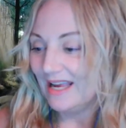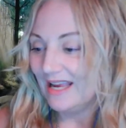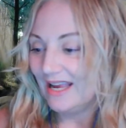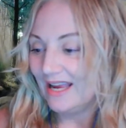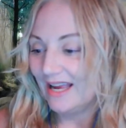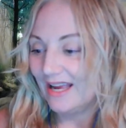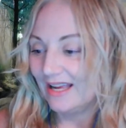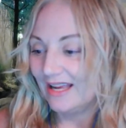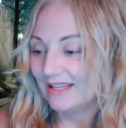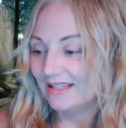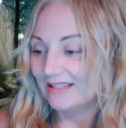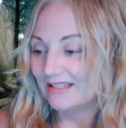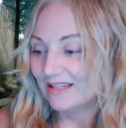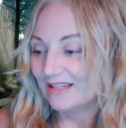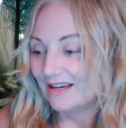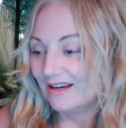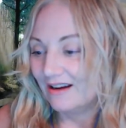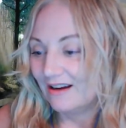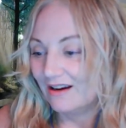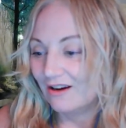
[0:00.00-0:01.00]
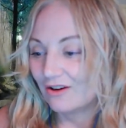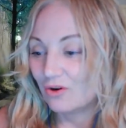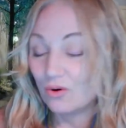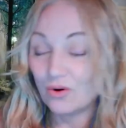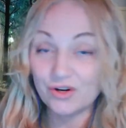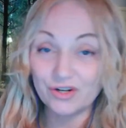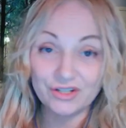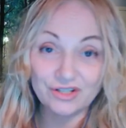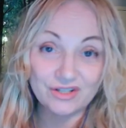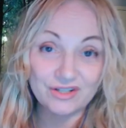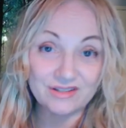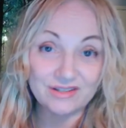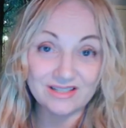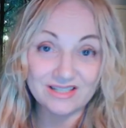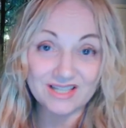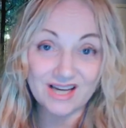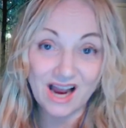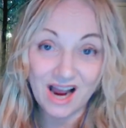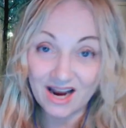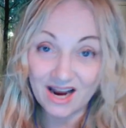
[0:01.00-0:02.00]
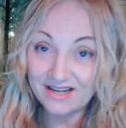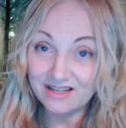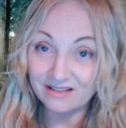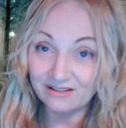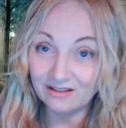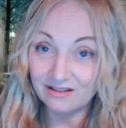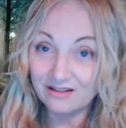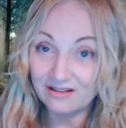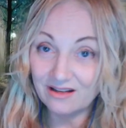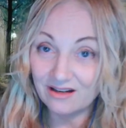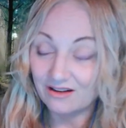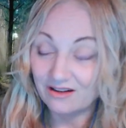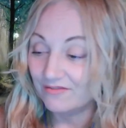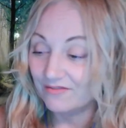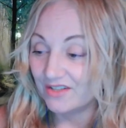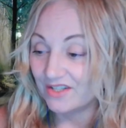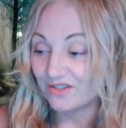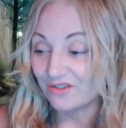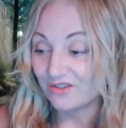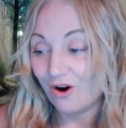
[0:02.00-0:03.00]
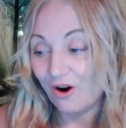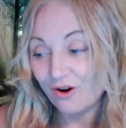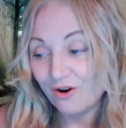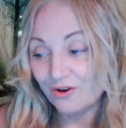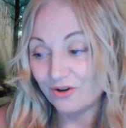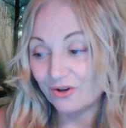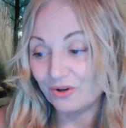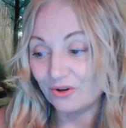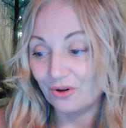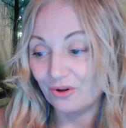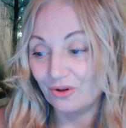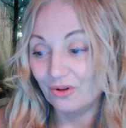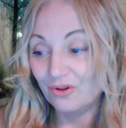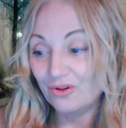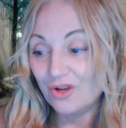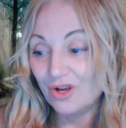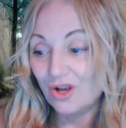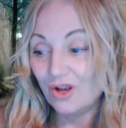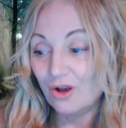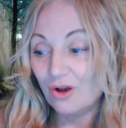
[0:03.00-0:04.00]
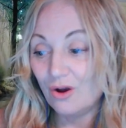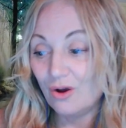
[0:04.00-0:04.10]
And according to the title of this article,